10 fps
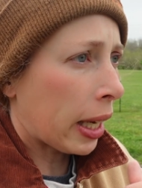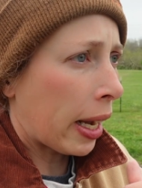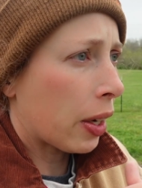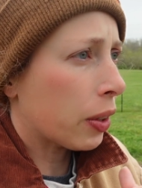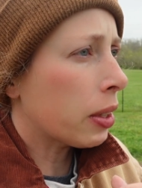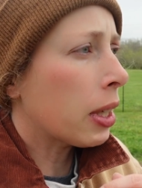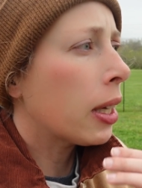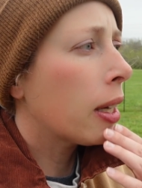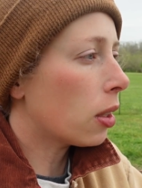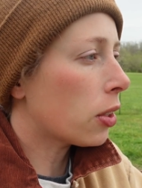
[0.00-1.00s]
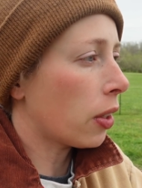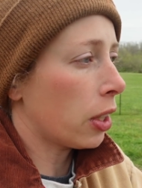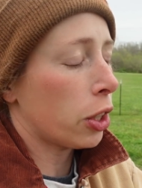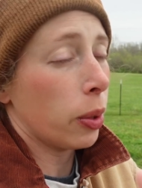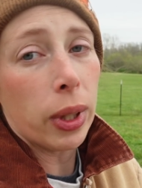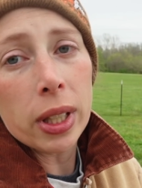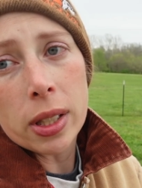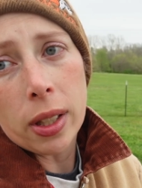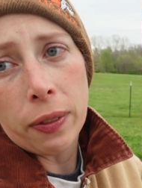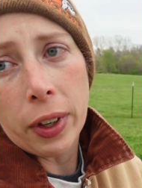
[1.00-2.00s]
down so that she
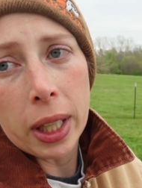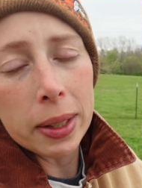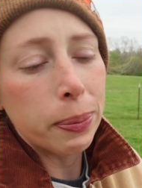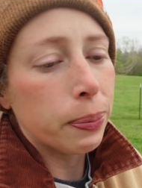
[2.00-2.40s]
wouldn't suffer